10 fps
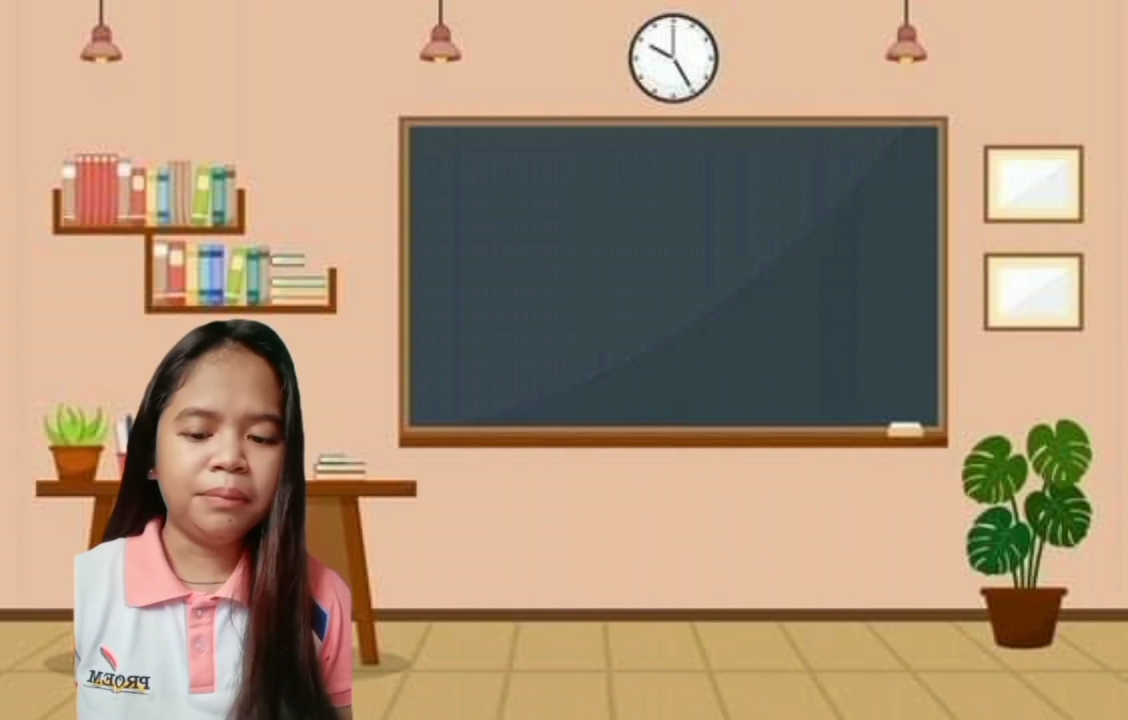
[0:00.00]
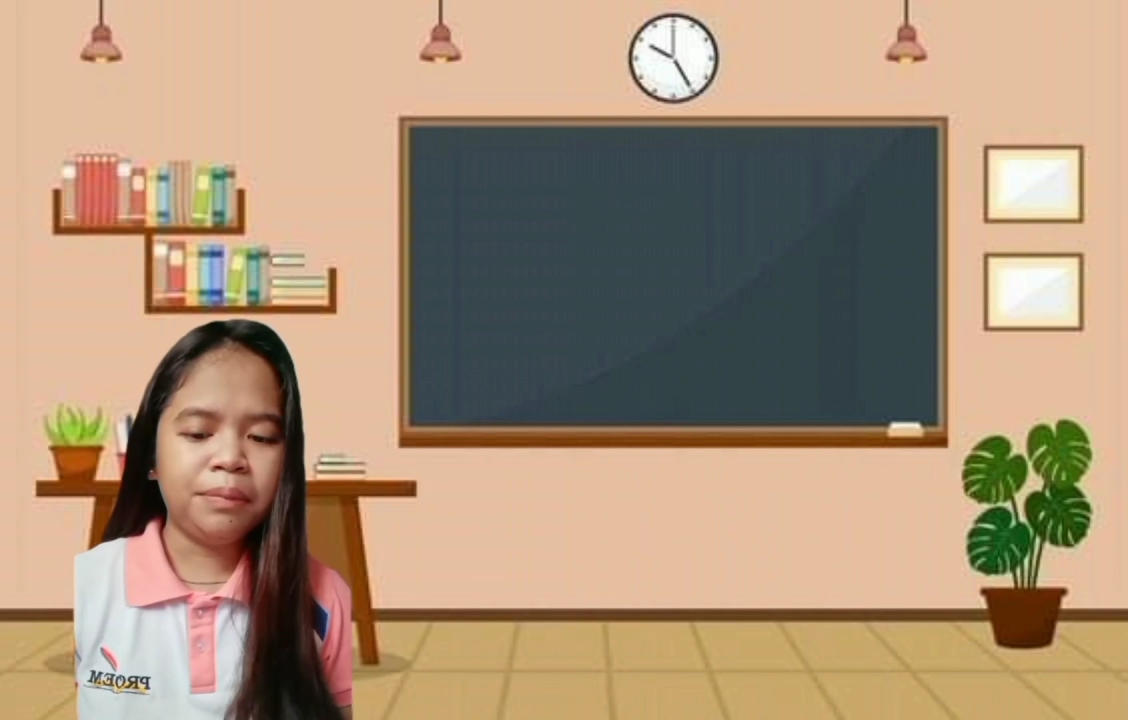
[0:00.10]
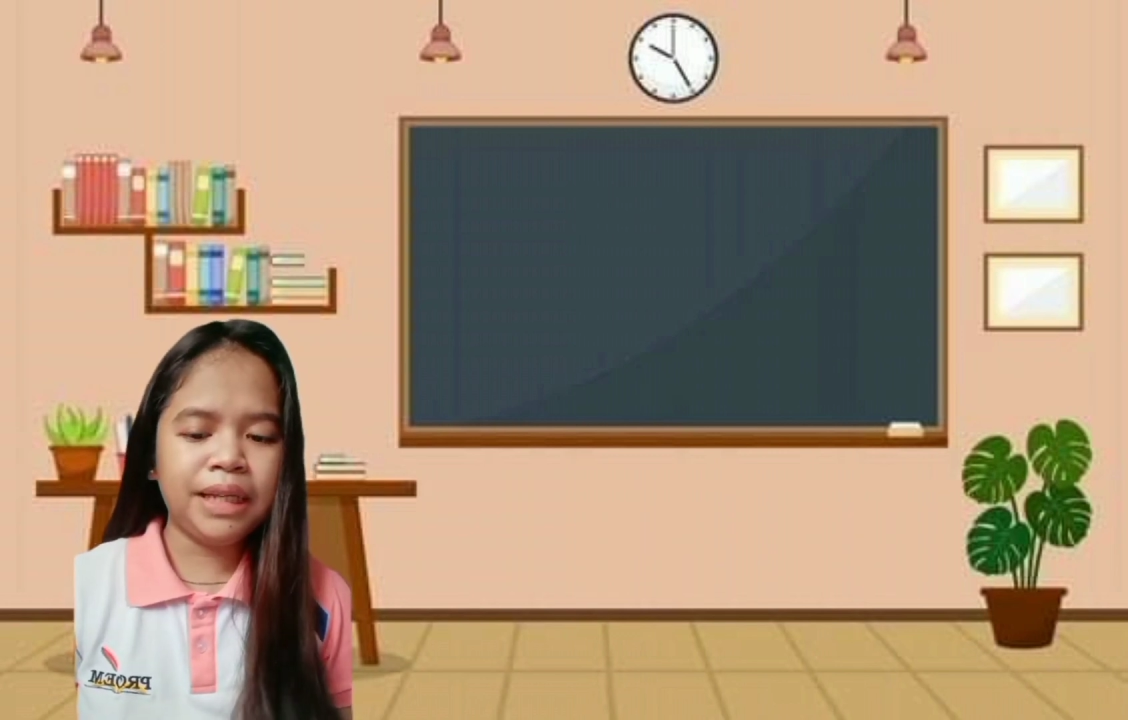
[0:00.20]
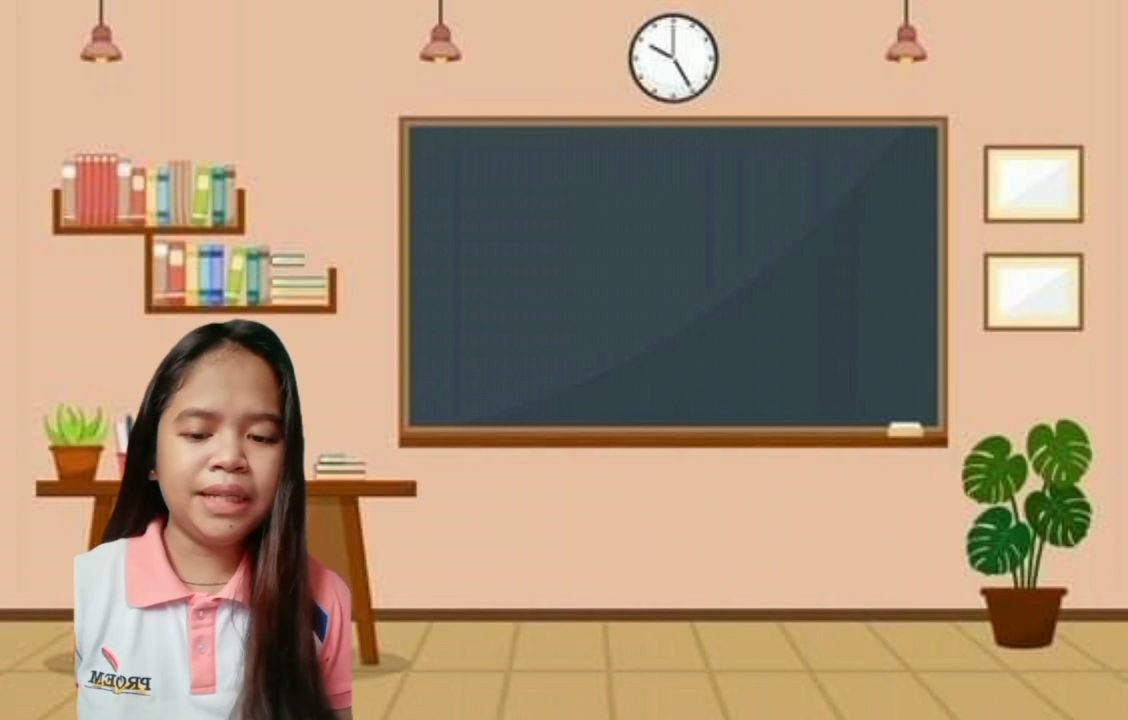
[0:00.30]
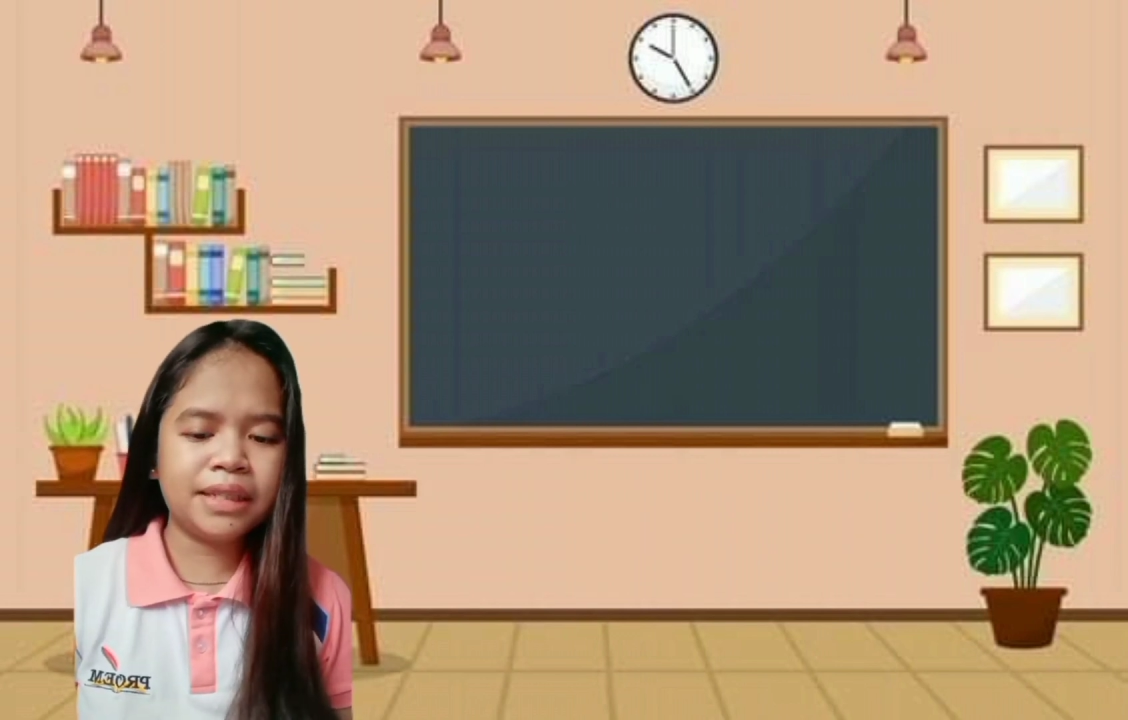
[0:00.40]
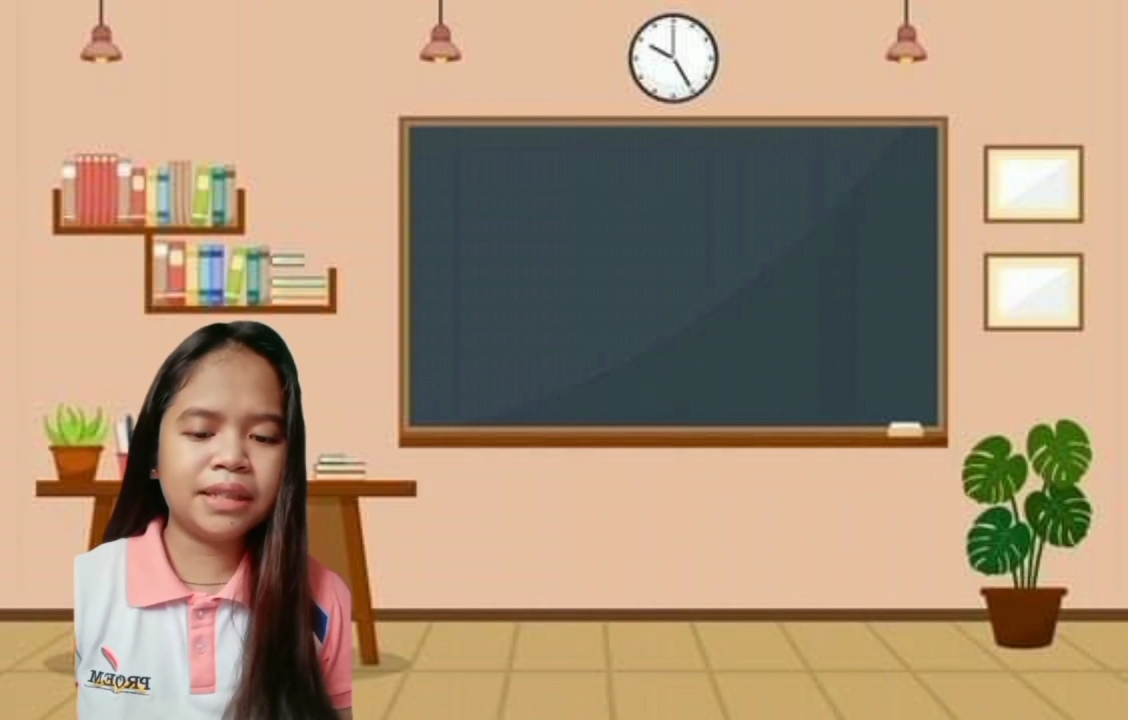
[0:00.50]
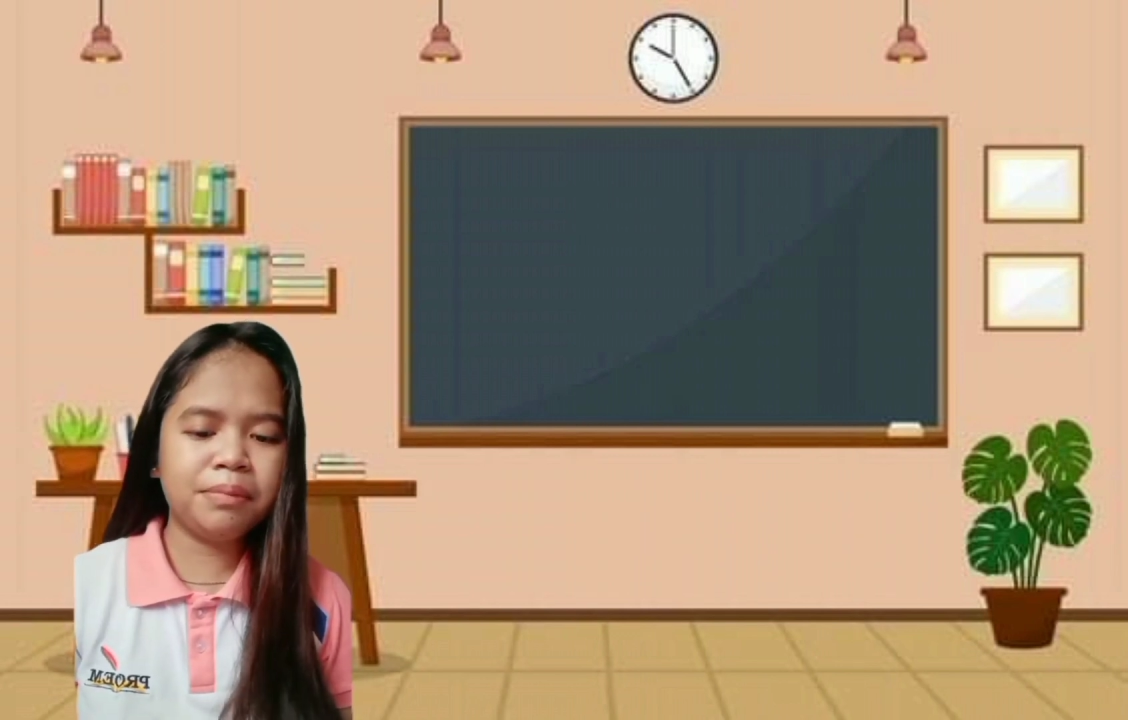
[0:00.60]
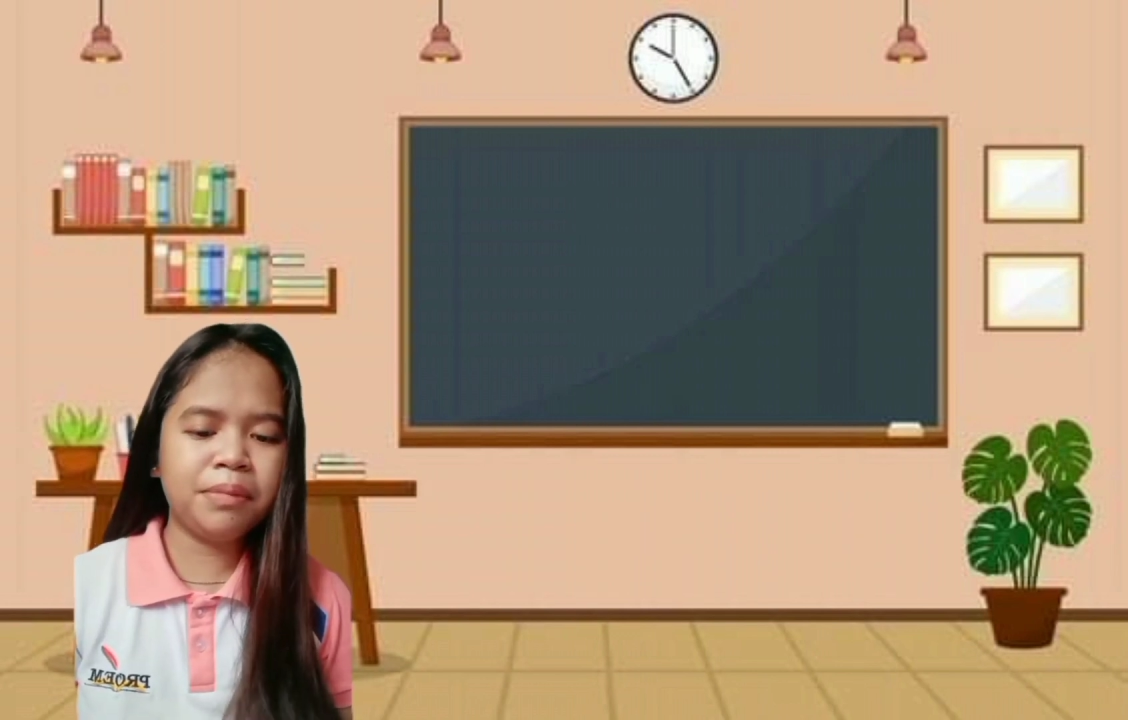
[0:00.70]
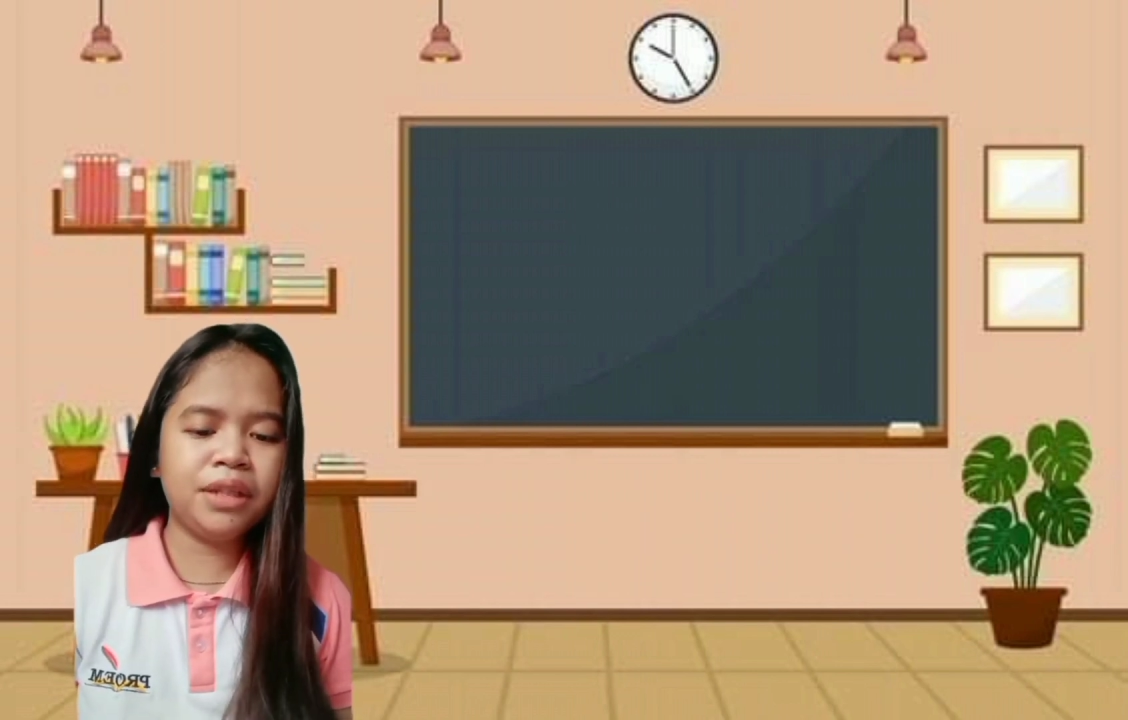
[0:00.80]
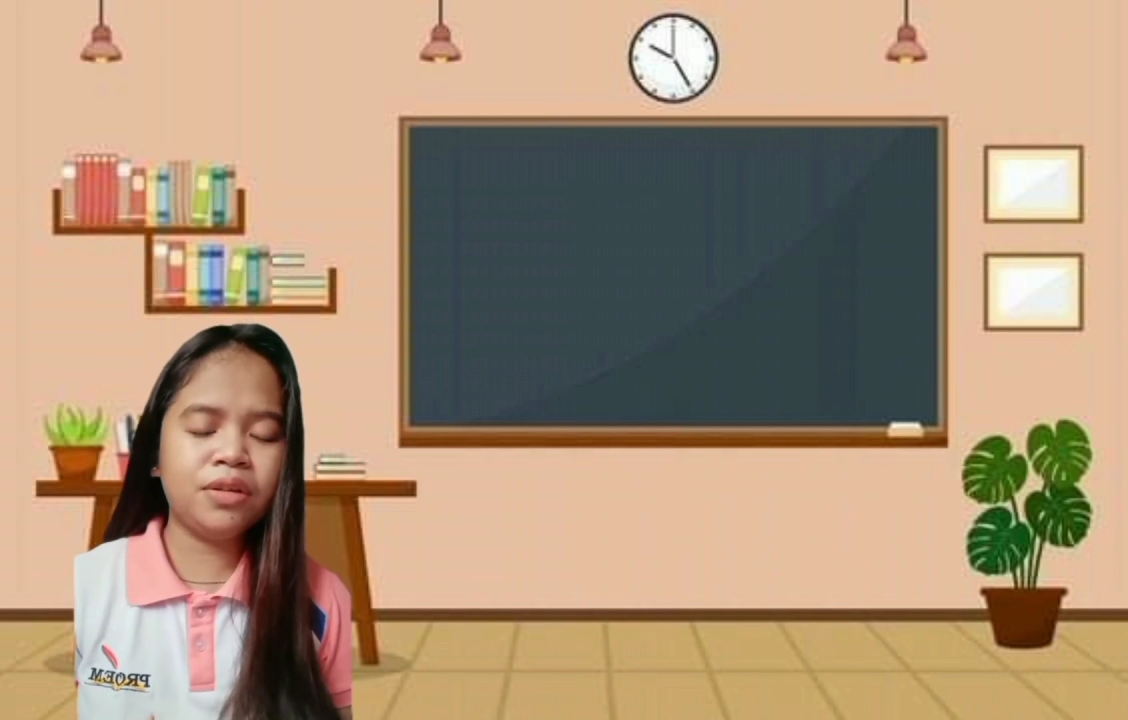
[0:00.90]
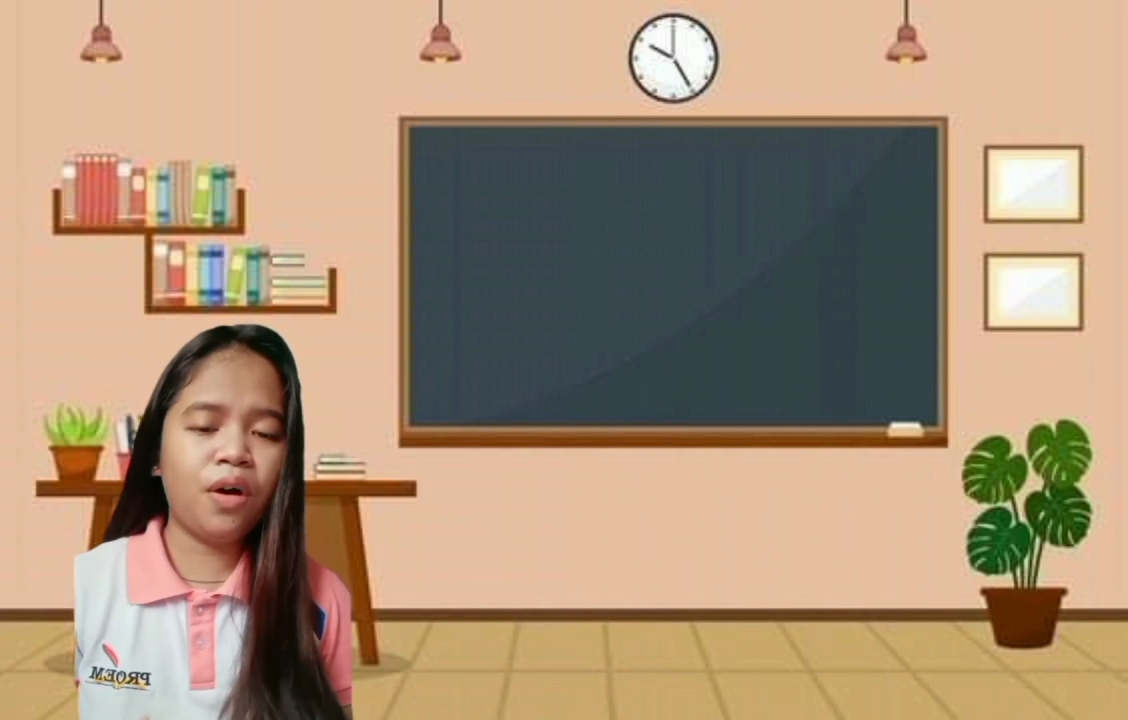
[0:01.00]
please submit